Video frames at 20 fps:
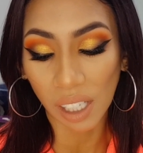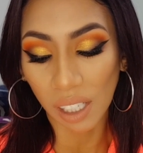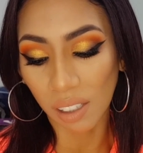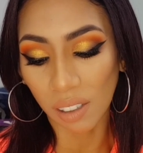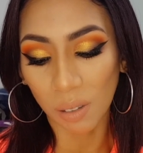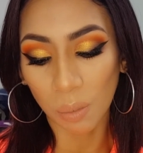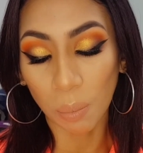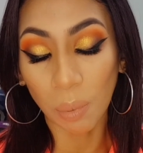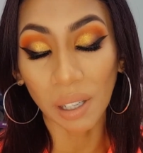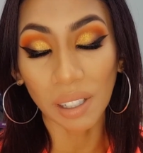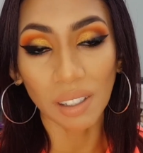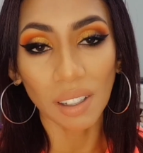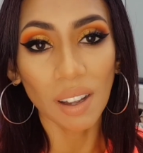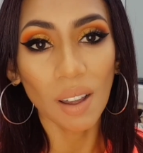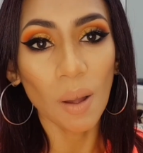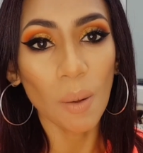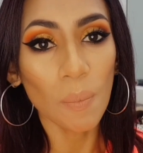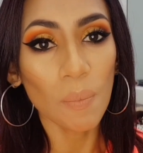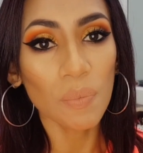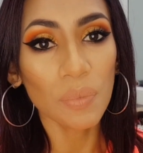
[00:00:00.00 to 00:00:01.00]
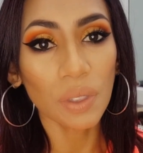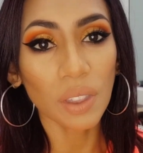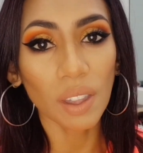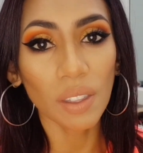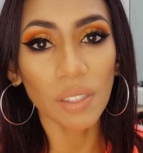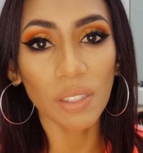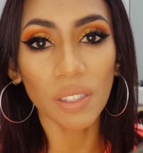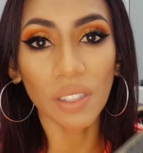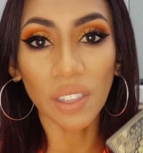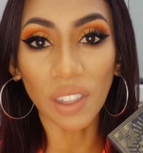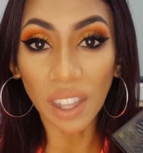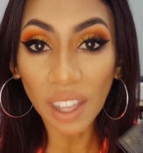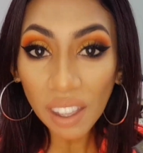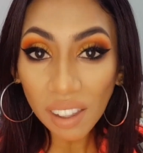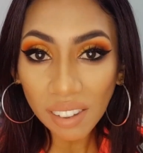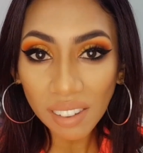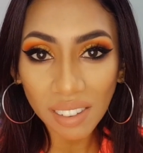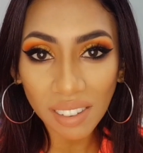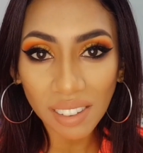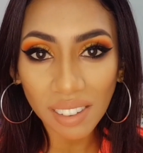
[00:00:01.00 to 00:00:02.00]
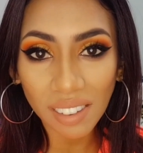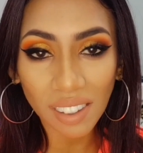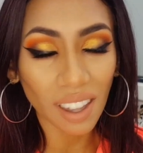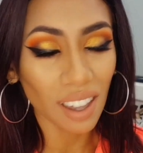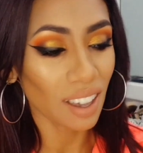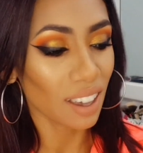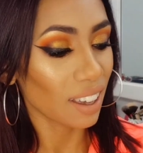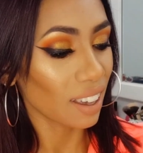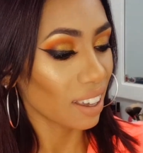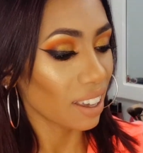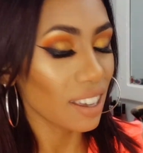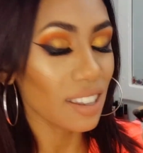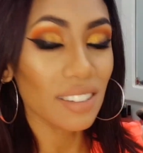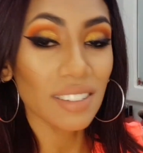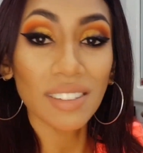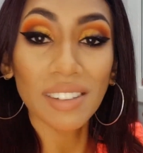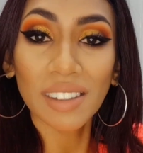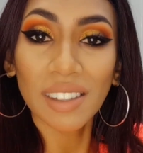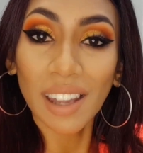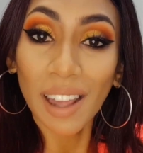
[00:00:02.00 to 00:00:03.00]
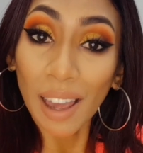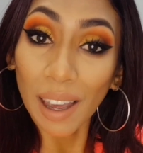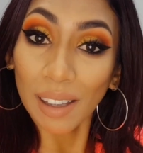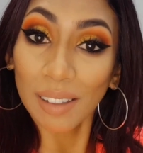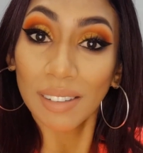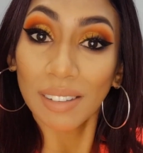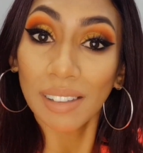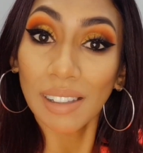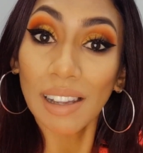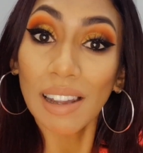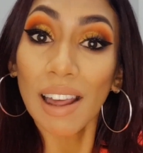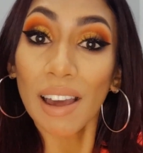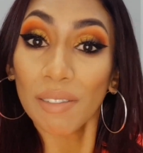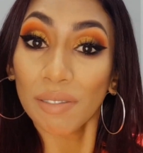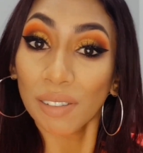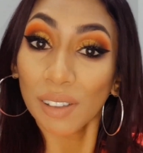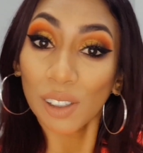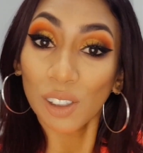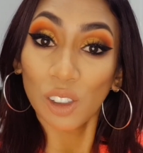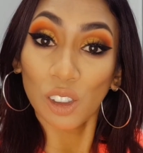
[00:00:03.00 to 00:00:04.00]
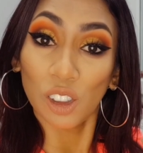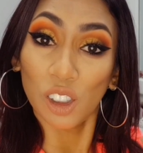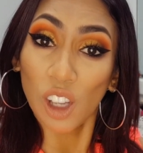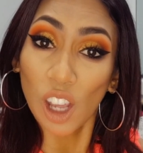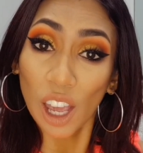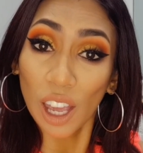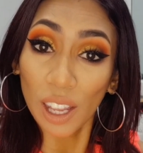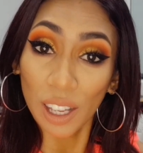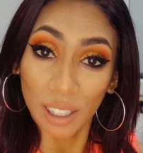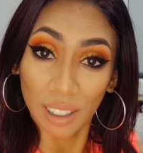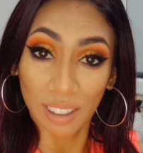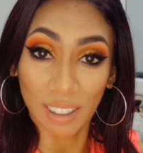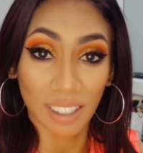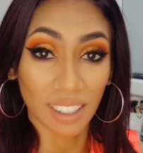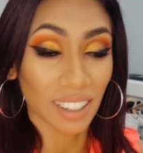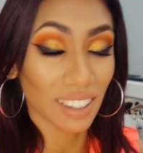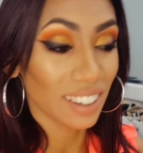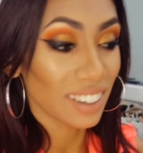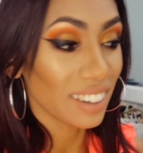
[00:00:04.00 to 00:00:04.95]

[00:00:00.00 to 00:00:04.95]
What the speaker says: Hills. But this is next level shit.